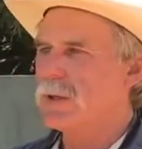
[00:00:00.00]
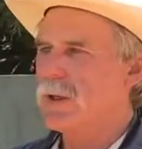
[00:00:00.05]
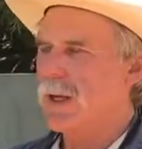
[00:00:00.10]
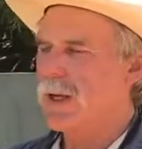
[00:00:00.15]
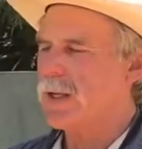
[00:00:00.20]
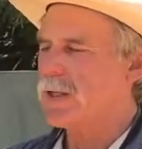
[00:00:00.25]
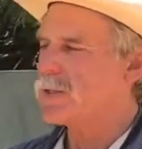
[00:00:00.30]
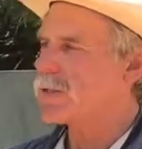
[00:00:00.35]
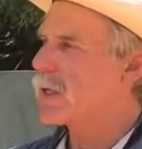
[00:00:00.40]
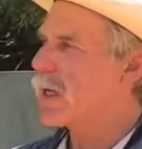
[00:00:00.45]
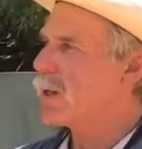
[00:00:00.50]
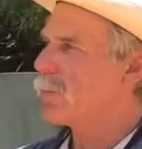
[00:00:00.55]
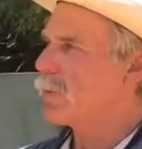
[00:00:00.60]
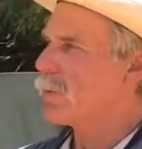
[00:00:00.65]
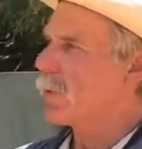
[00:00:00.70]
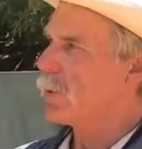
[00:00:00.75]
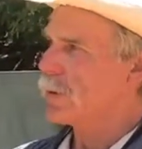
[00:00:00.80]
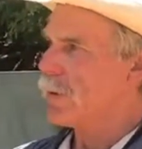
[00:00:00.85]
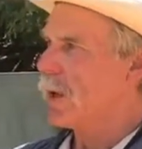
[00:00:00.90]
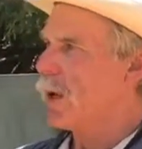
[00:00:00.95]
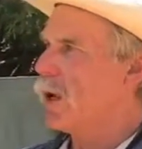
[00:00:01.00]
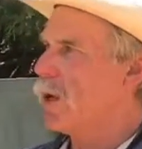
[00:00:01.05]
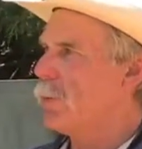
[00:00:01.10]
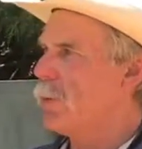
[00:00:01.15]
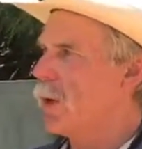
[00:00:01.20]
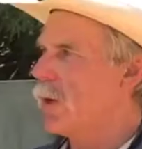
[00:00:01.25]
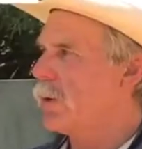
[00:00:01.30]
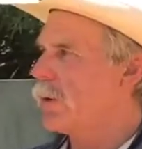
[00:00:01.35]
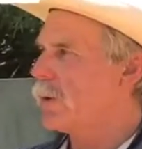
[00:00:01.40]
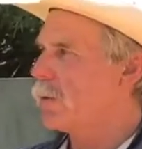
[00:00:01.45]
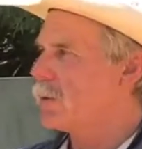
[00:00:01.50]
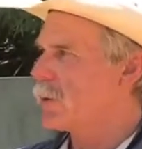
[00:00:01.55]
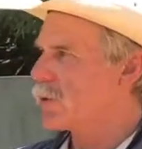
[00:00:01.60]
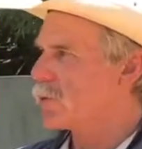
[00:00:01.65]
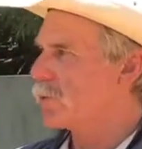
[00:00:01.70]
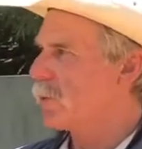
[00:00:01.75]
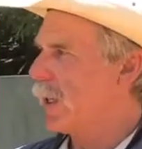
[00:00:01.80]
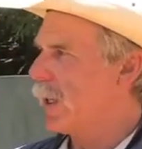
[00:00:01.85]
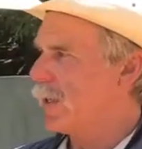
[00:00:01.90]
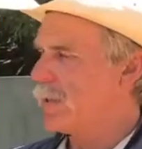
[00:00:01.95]
the, landscaper or the homeowner or
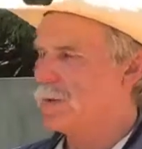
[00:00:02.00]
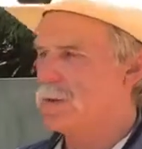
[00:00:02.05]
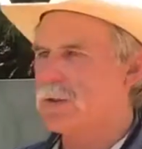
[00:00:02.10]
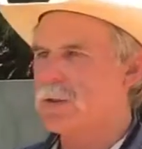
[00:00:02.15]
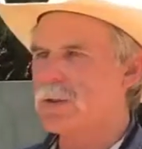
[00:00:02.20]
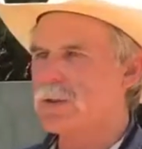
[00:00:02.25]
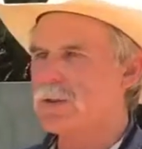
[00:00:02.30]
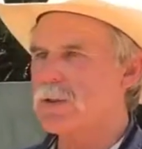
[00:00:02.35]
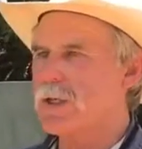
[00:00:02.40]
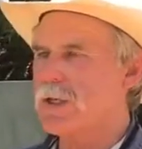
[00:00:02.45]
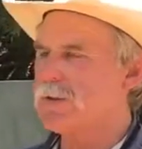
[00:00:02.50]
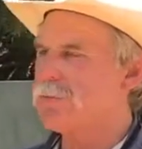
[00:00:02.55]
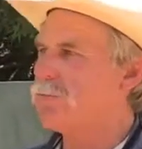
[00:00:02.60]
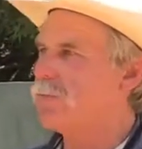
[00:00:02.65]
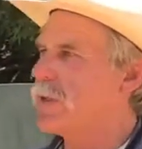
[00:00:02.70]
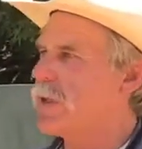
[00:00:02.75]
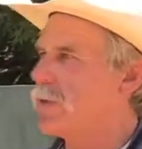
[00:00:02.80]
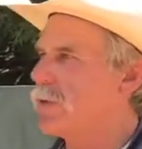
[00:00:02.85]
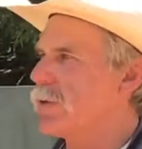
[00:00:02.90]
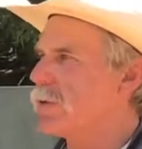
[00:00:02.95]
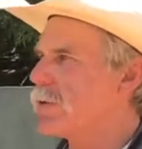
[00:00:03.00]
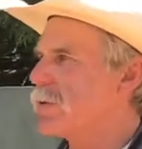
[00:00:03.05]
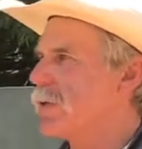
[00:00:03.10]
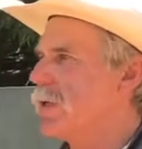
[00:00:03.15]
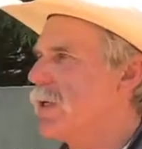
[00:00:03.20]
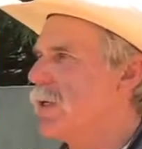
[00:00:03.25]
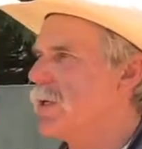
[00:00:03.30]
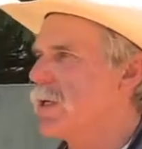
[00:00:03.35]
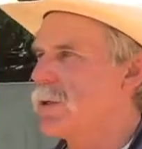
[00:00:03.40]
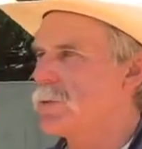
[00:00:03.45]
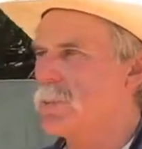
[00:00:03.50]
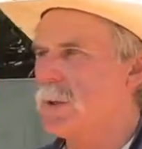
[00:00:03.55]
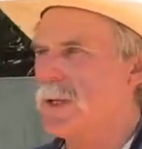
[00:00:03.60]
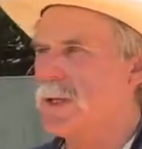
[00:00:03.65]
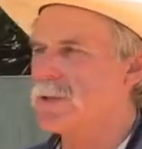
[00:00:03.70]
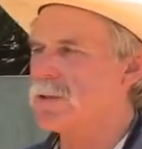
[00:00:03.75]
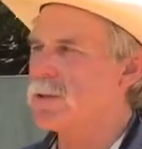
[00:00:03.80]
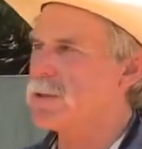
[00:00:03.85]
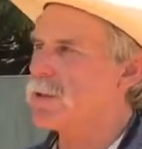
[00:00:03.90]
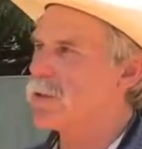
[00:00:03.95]
just planting good, tough, vigorous, you know,
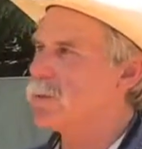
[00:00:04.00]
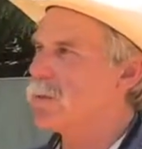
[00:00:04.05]
plants that'll